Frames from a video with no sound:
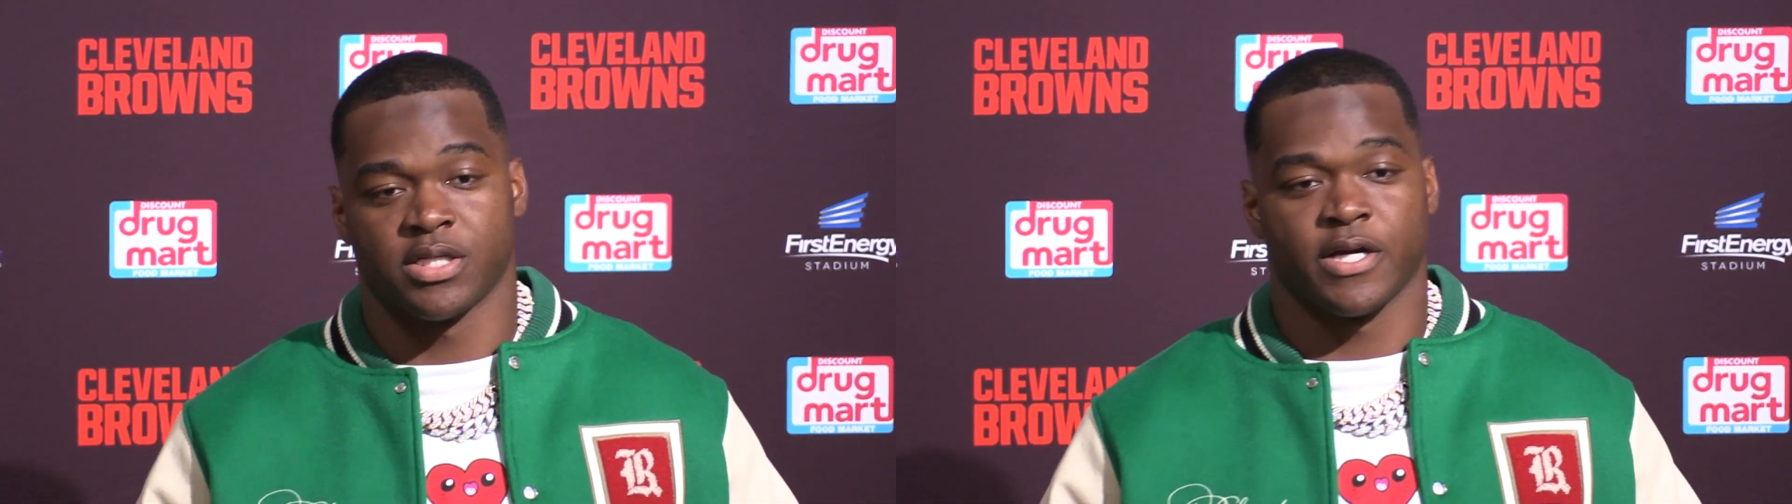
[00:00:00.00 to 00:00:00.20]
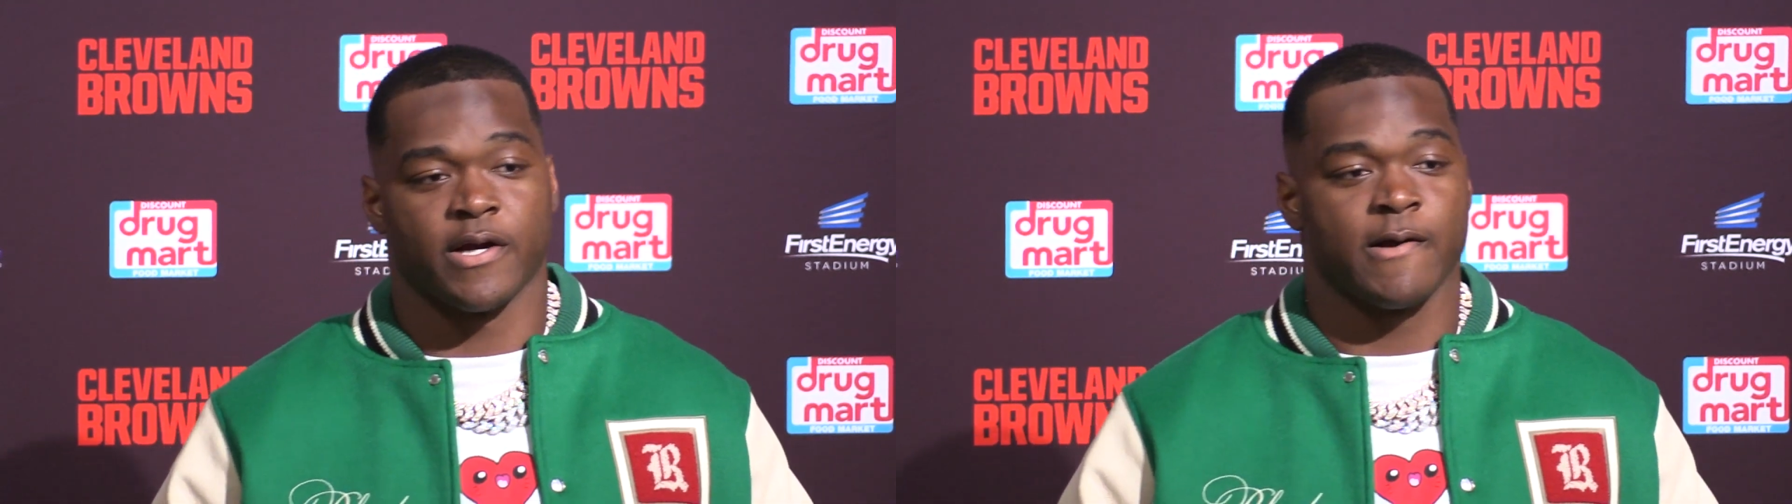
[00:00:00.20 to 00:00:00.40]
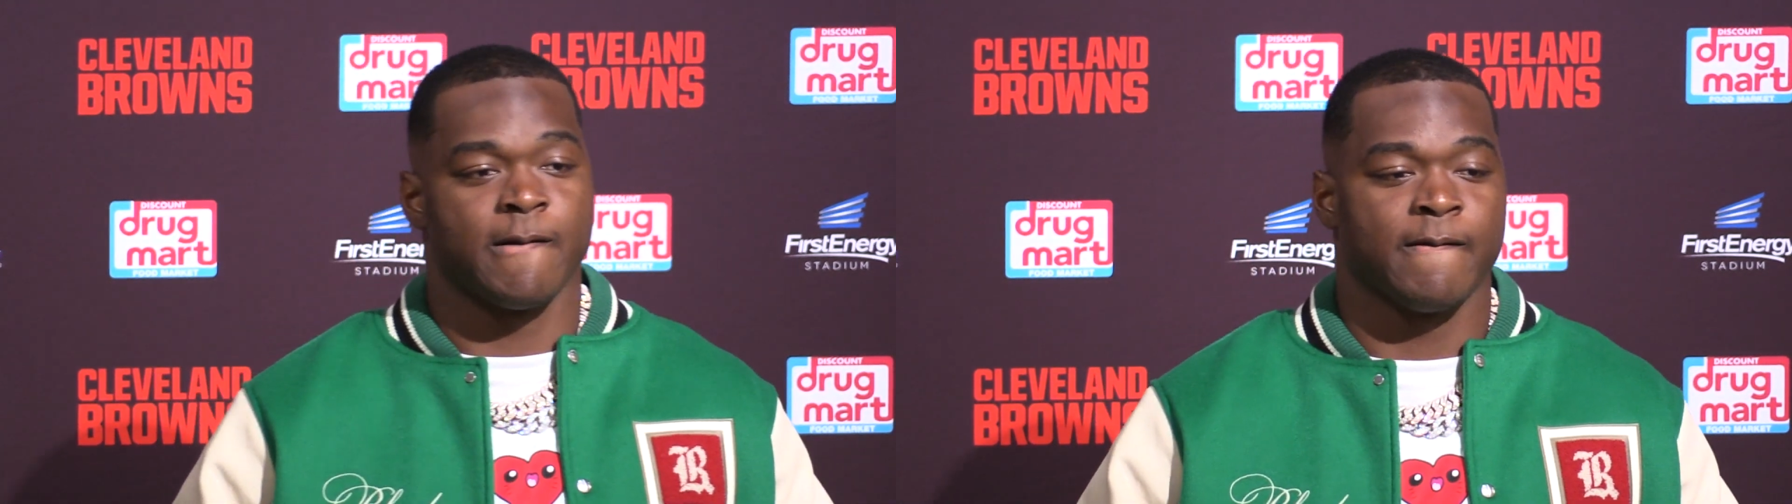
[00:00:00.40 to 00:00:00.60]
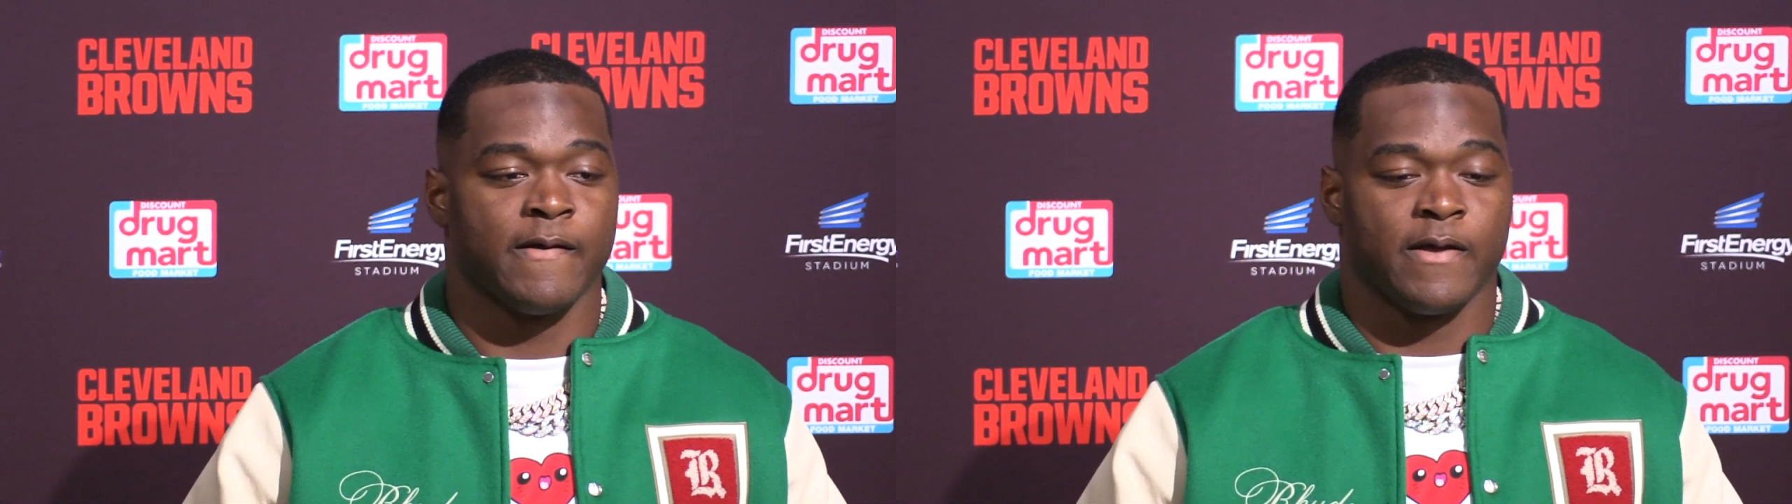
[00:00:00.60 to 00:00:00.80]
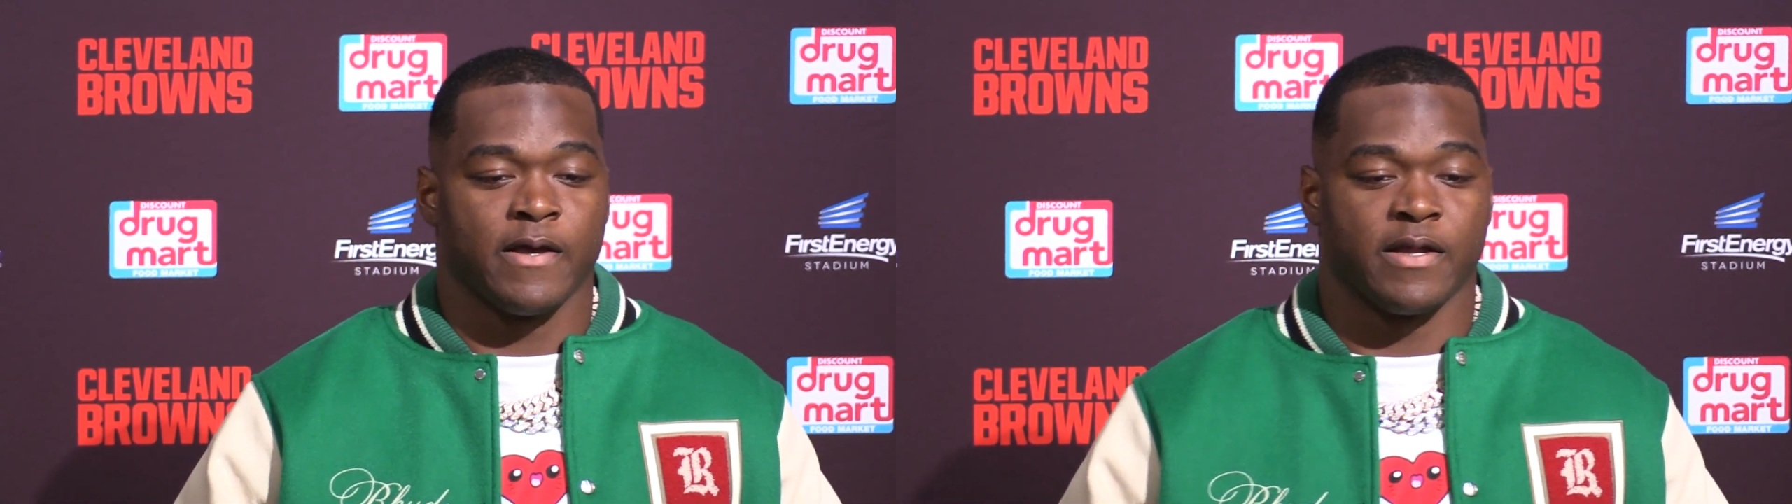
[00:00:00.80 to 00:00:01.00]
there,
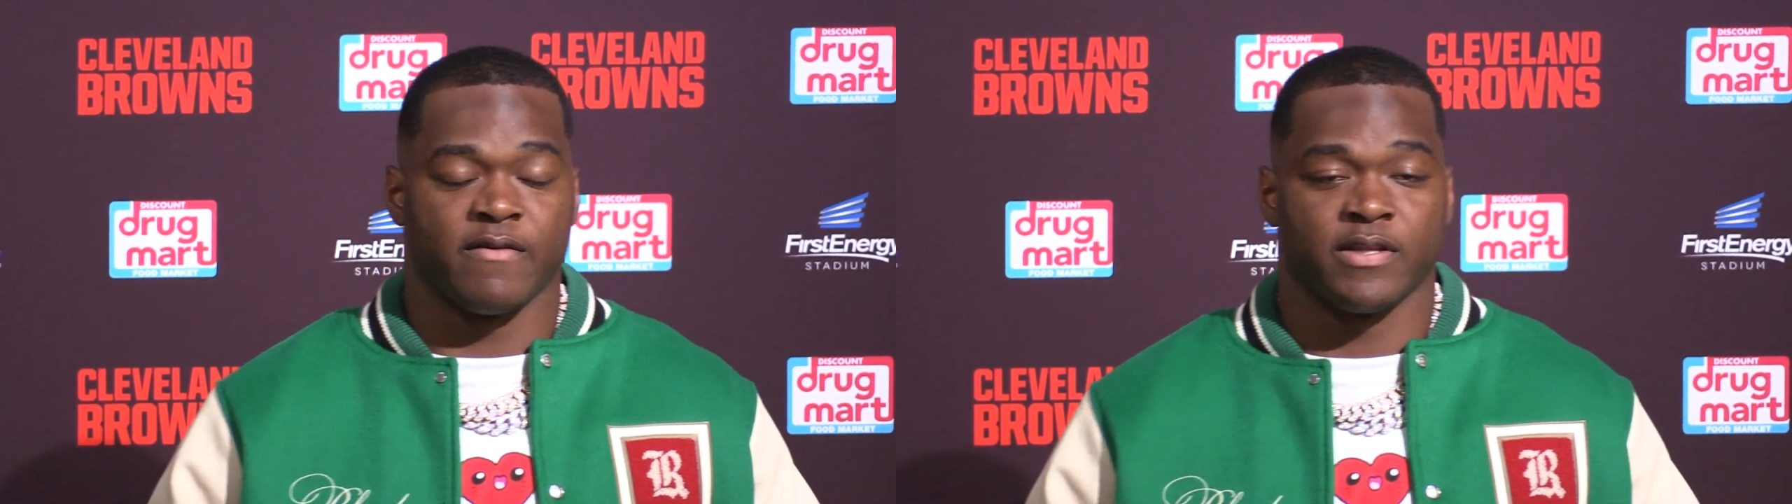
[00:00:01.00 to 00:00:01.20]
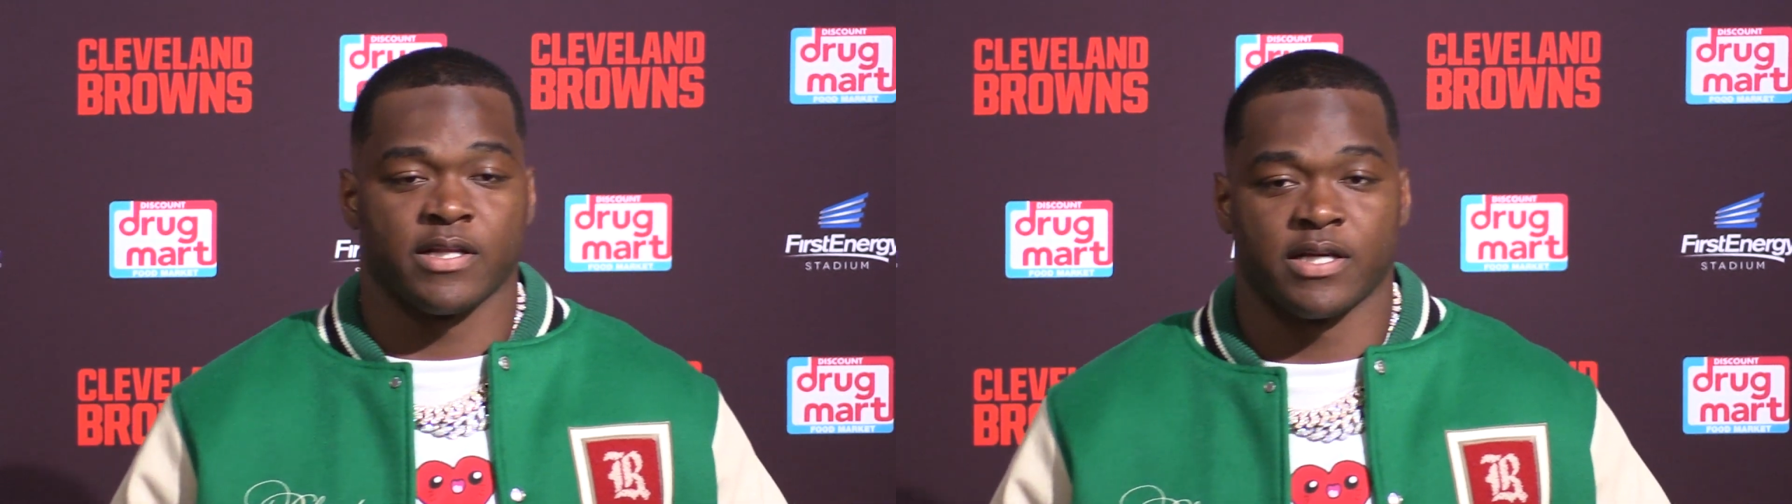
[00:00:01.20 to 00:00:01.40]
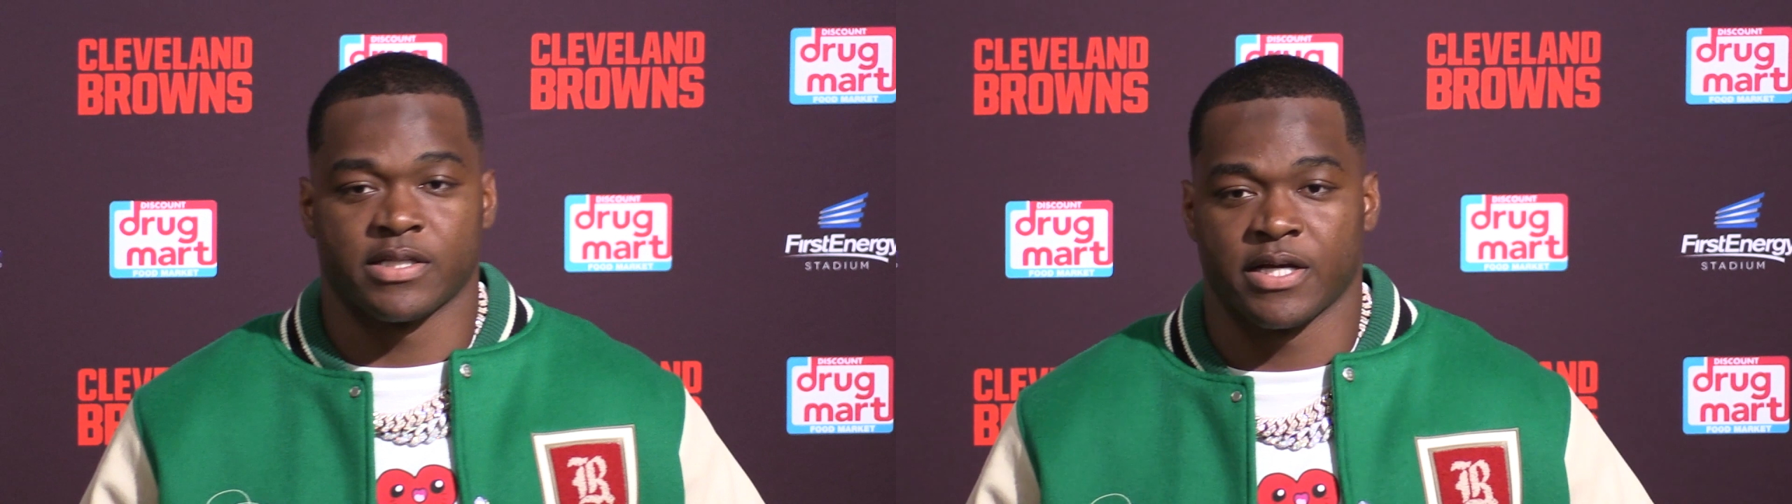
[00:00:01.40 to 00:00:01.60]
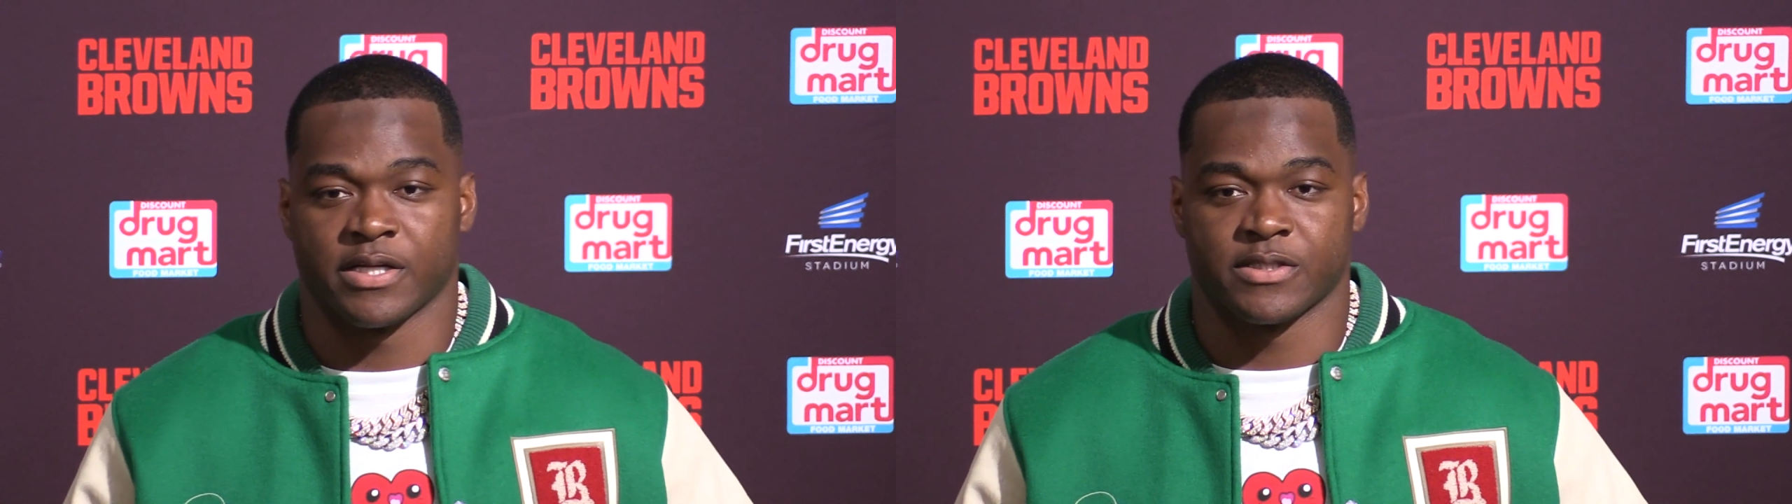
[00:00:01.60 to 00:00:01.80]
and everything like that.